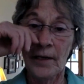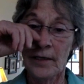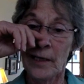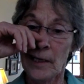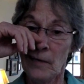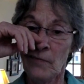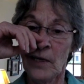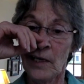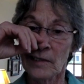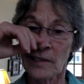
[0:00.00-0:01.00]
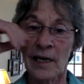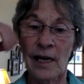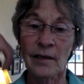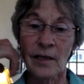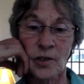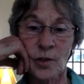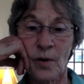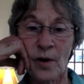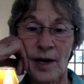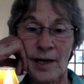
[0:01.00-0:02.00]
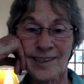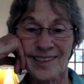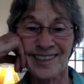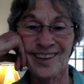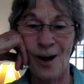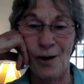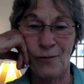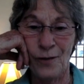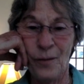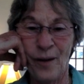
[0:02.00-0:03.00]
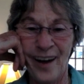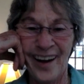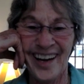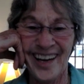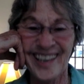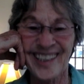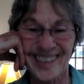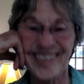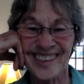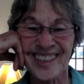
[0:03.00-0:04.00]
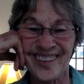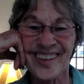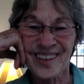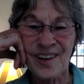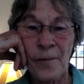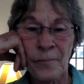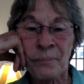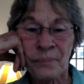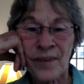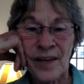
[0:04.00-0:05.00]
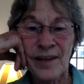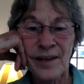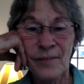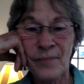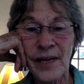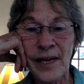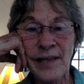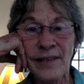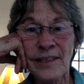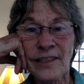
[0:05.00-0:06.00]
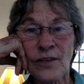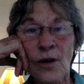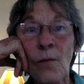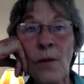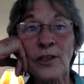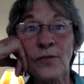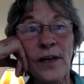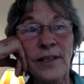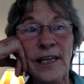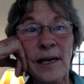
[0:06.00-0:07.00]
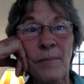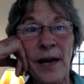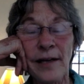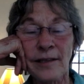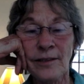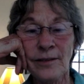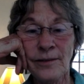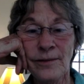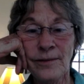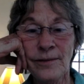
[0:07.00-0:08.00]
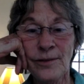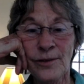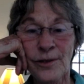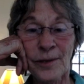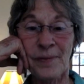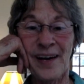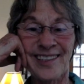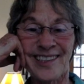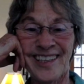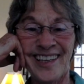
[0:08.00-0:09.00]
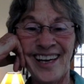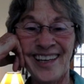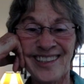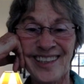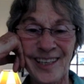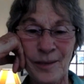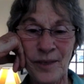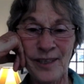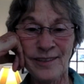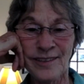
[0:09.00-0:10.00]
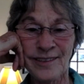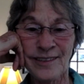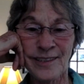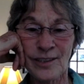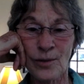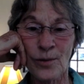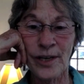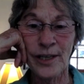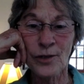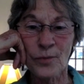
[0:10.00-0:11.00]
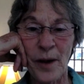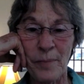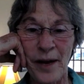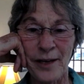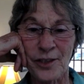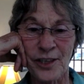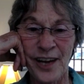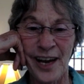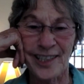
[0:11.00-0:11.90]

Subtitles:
in the evenings and at lunch breaks and coffee breaks. And it's so much fun to get back to doing passion in action again, because it sort of is my passion in